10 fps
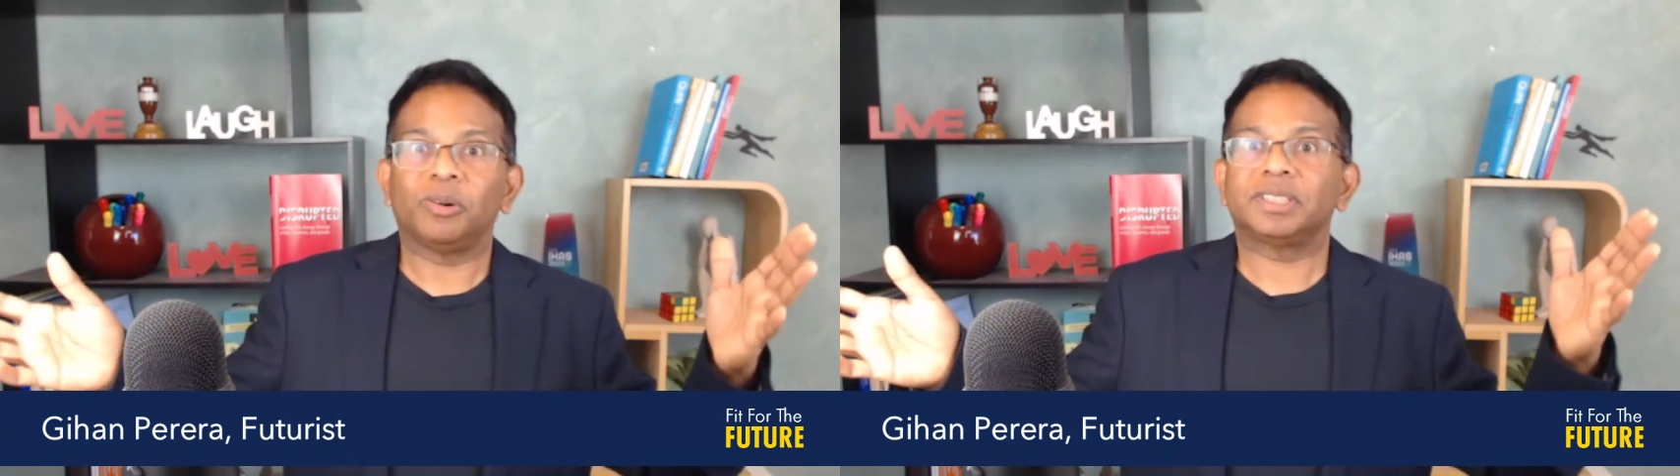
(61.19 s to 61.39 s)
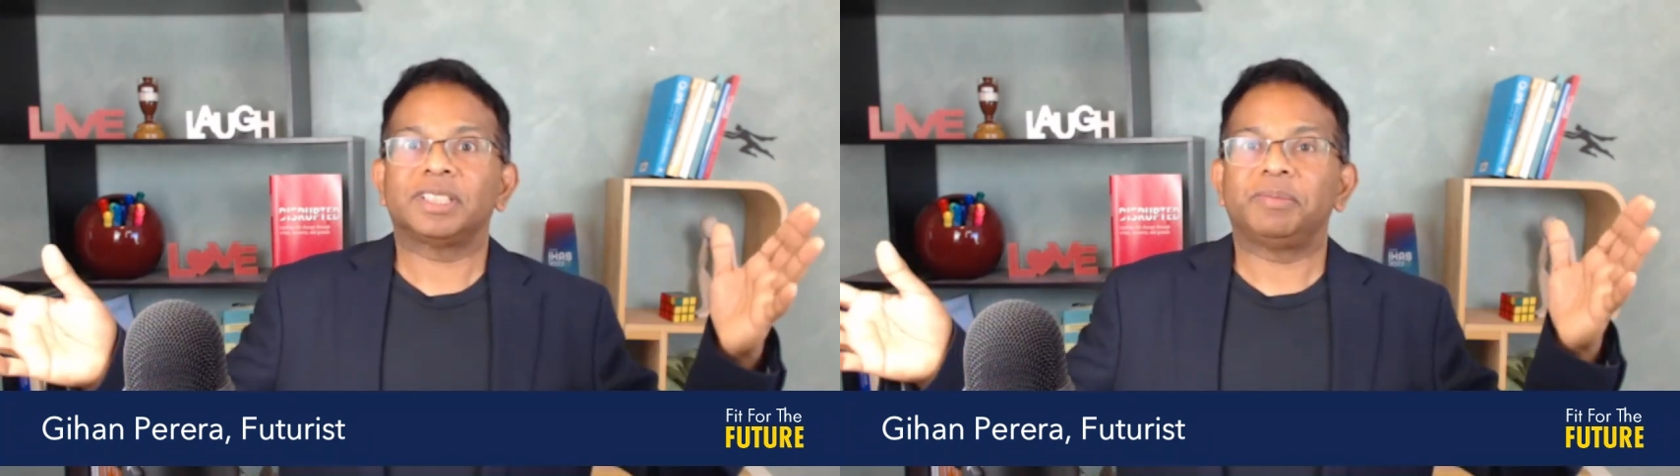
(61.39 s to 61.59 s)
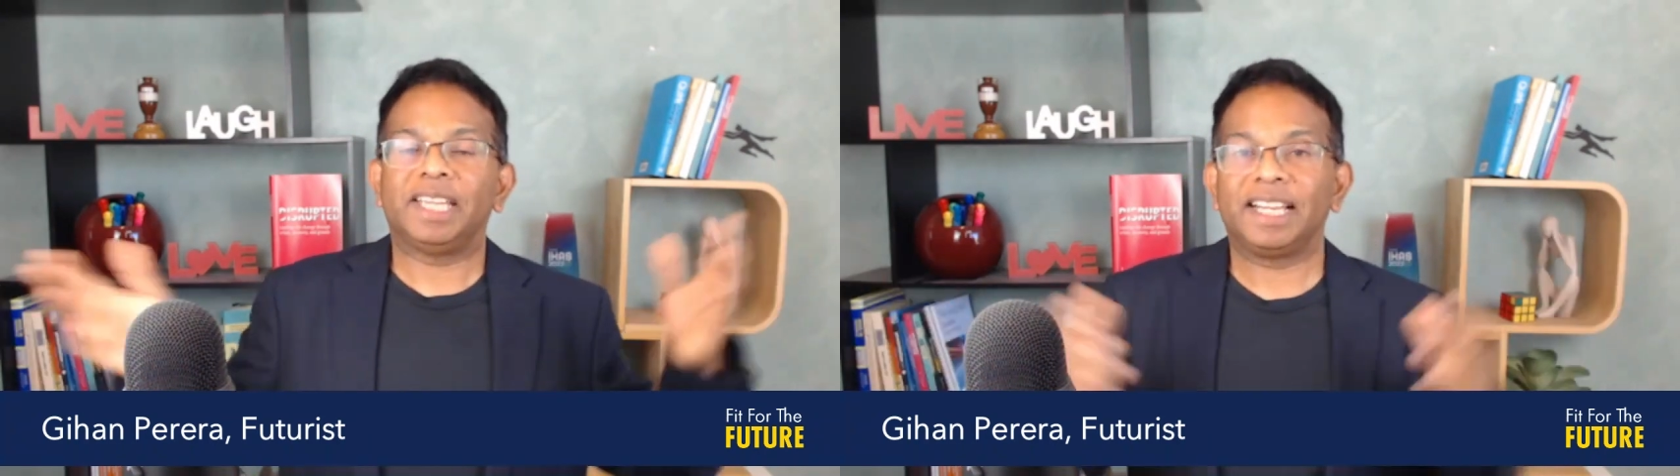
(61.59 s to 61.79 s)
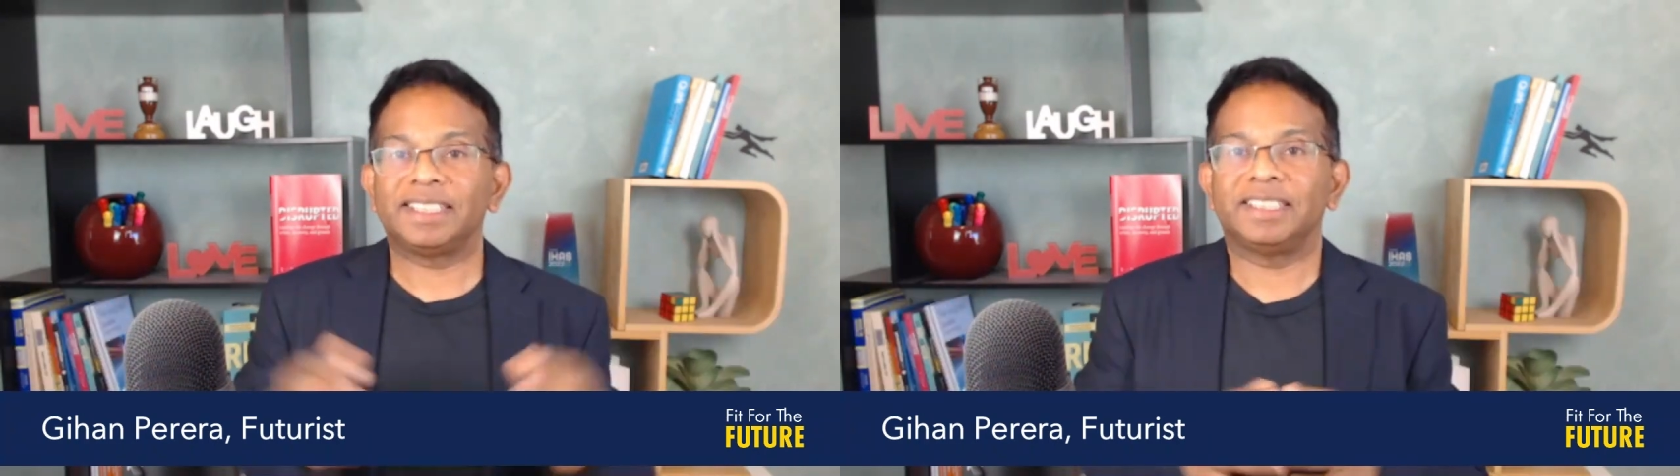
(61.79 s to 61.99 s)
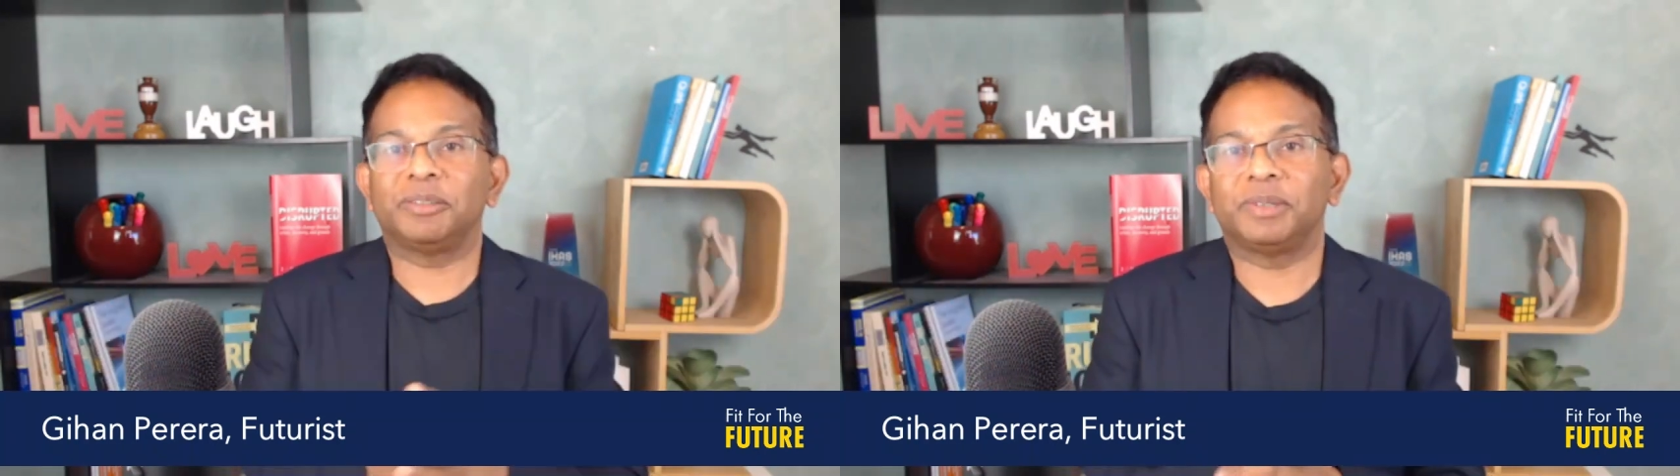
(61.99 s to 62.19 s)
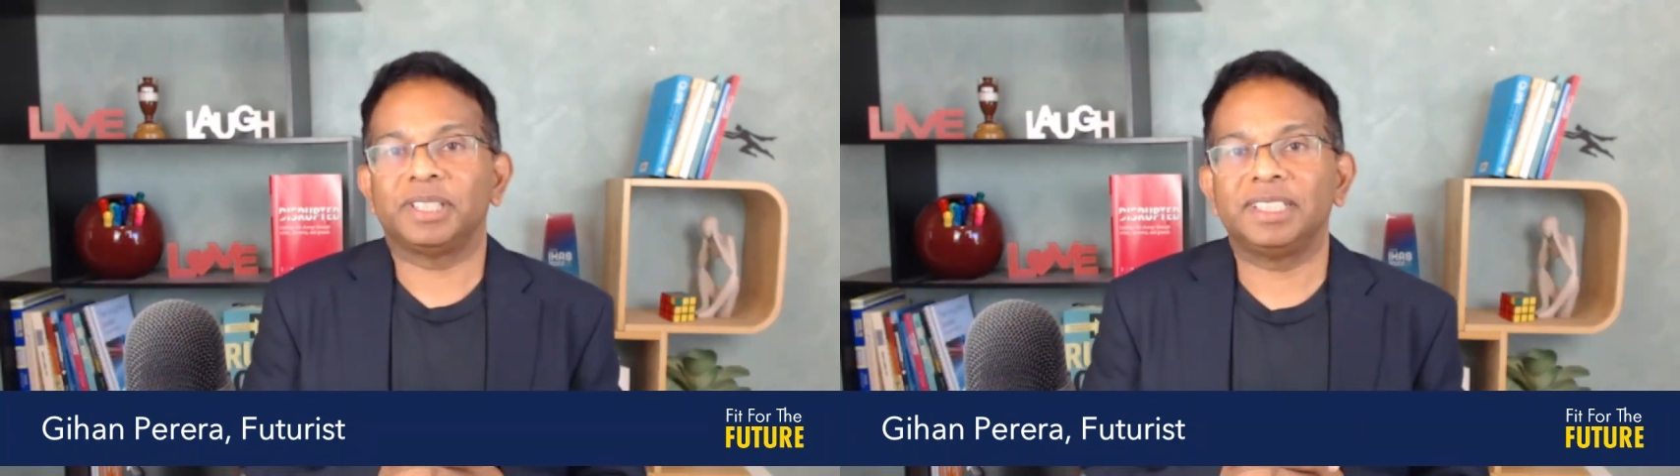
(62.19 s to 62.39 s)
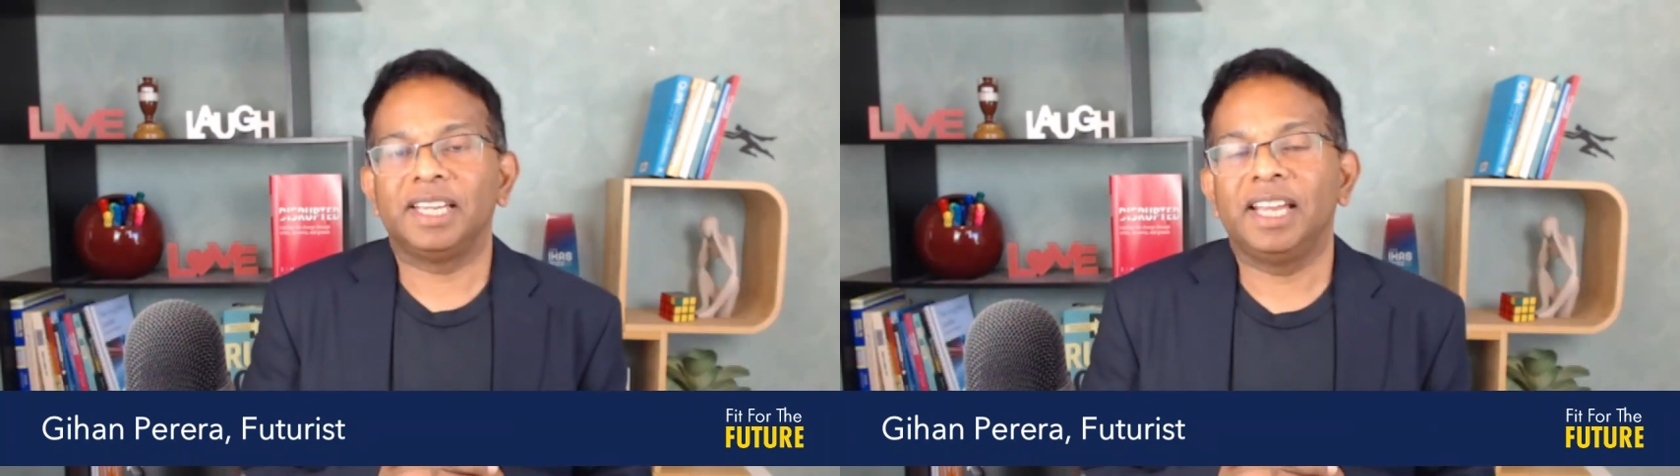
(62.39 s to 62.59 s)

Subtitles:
something else in the world